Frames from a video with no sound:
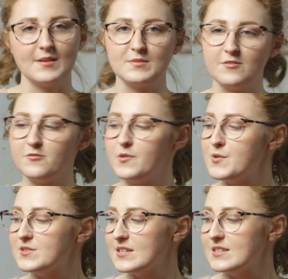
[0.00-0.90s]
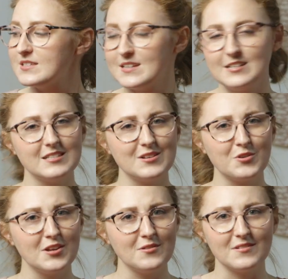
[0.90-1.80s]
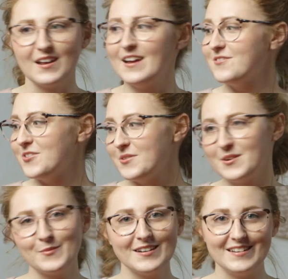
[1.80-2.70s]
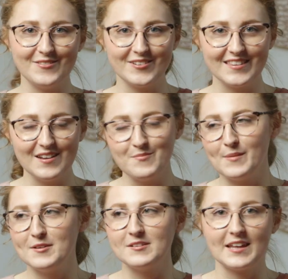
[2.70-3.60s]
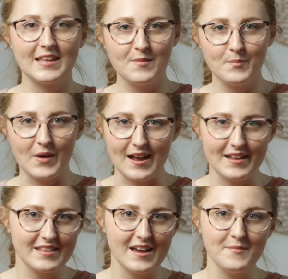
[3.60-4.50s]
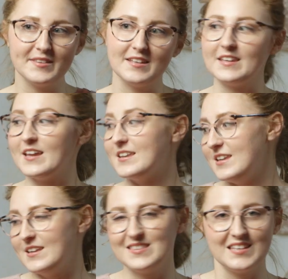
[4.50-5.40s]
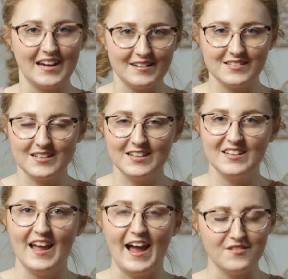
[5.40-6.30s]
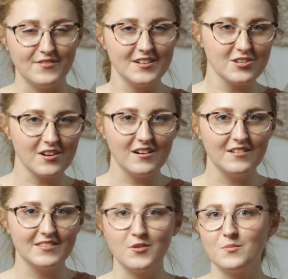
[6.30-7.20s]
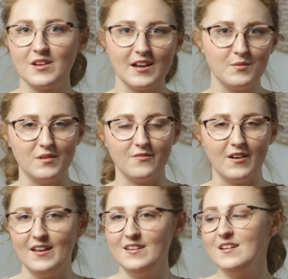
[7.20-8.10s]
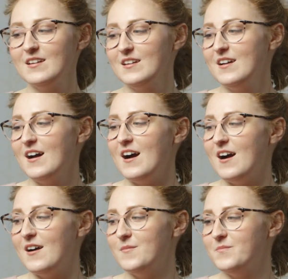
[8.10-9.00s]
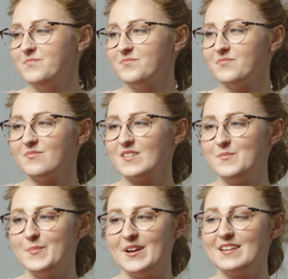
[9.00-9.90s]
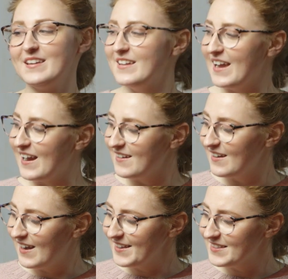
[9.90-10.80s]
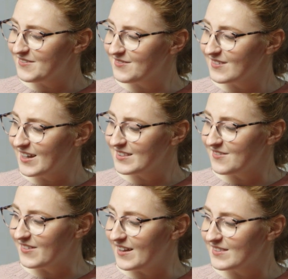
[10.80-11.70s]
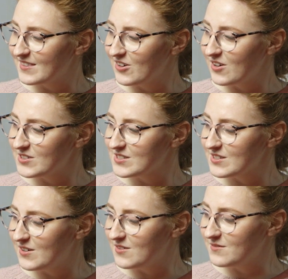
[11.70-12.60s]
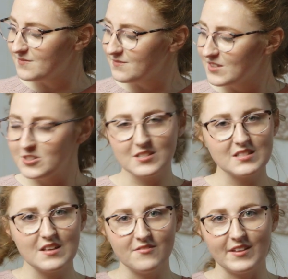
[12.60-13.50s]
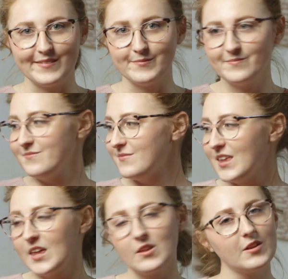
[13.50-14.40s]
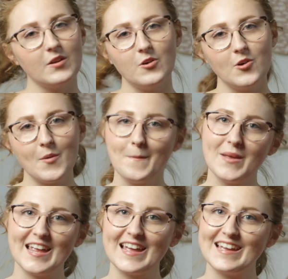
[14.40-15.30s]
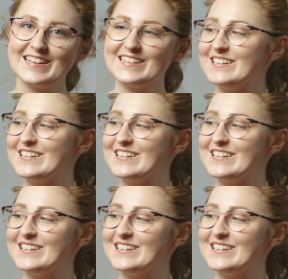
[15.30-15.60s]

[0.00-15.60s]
types of roses and it's so cute. I don't know what I'm going to knit with it. Maybe I'll like keep buying them and then like knit that Advent shawl. That would kind of be fun. But yeah, I love that. They're just lovely. Cute little pink